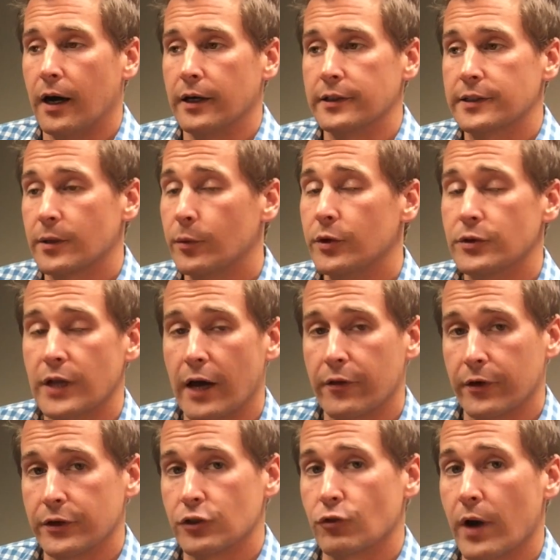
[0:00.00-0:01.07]
Someone who's
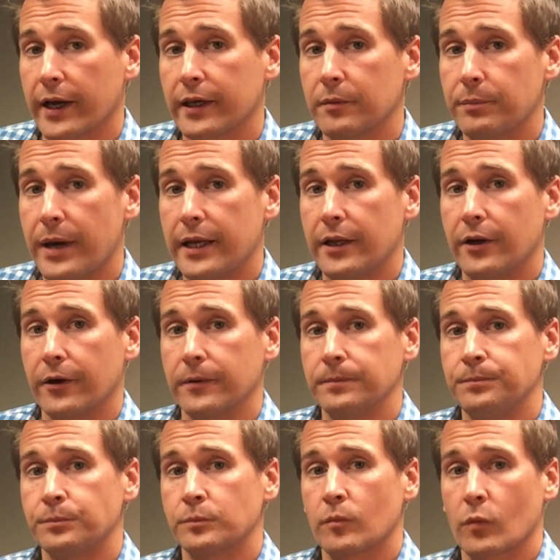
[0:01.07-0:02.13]
either a direct competitor
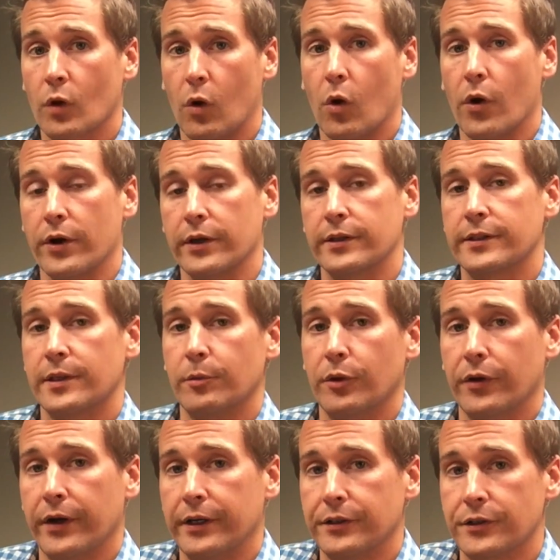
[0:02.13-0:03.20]
or in a
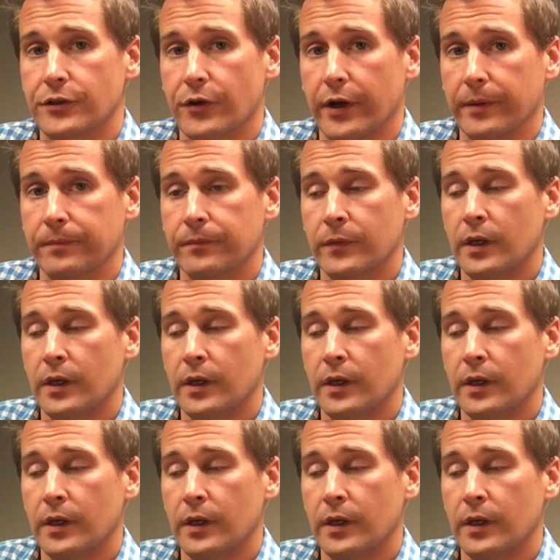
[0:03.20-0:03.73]
similar industry.